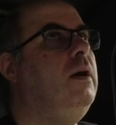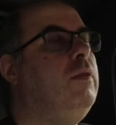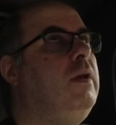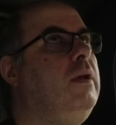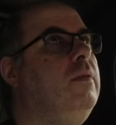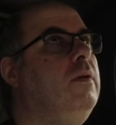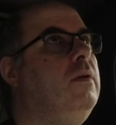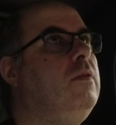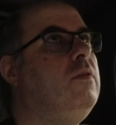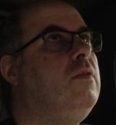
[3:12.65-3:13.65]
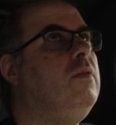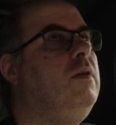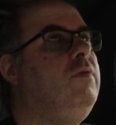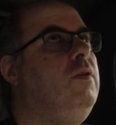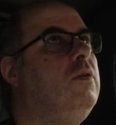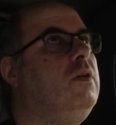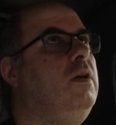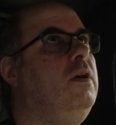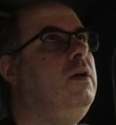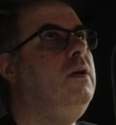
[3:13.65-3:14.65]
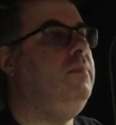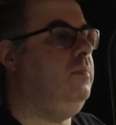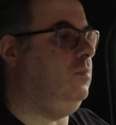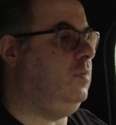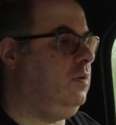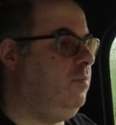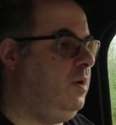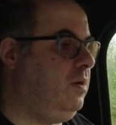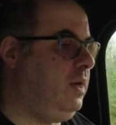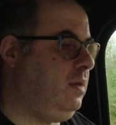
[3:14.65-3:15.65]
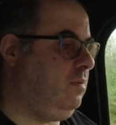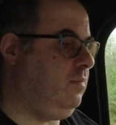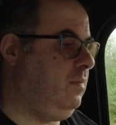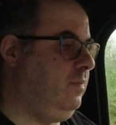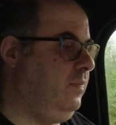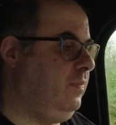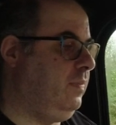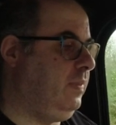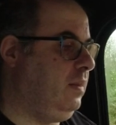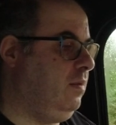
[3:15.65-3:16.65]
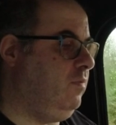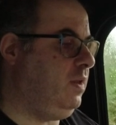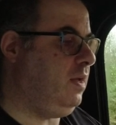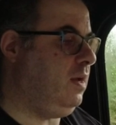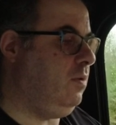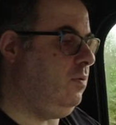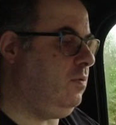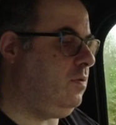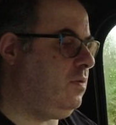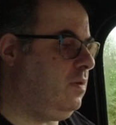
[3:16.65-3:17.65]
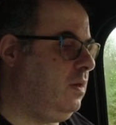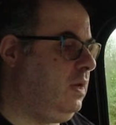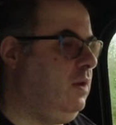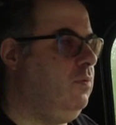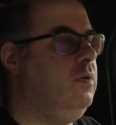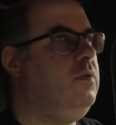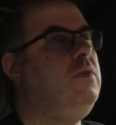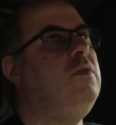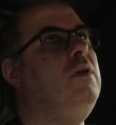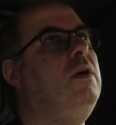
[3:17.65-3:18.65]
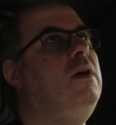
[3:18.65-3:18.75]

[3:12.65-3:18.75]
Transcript: I think that if you look at one of my videos, I think it was